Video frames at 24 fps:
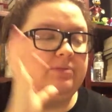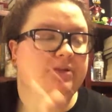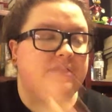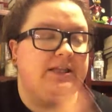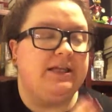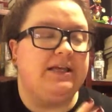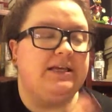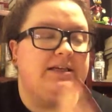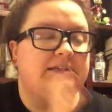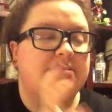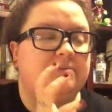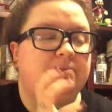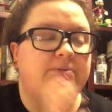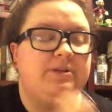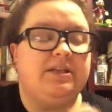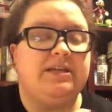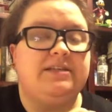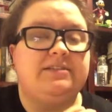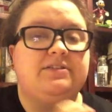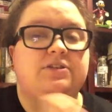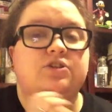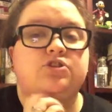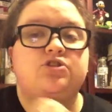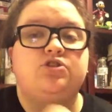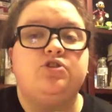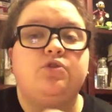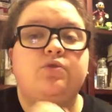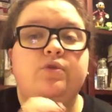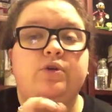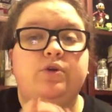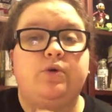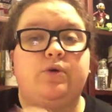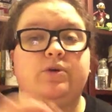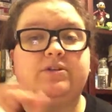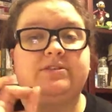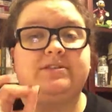please, please
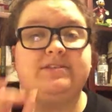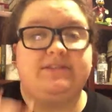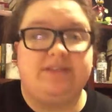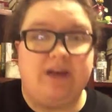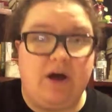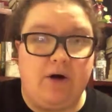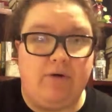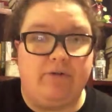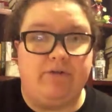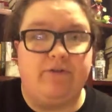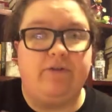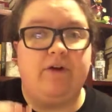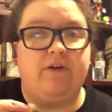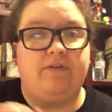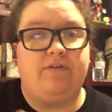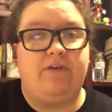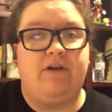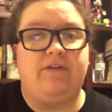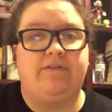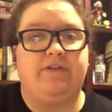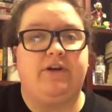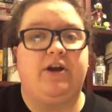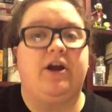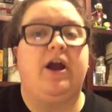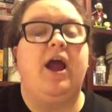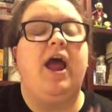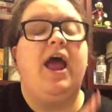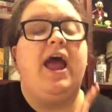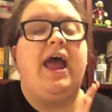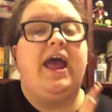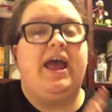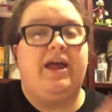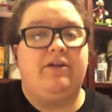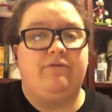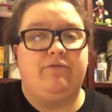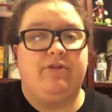do yourself a favor
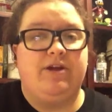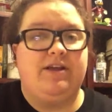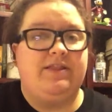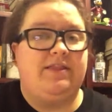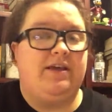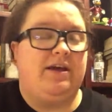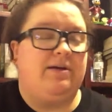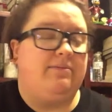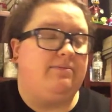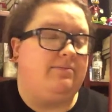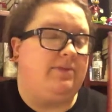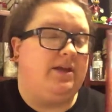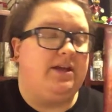and read them,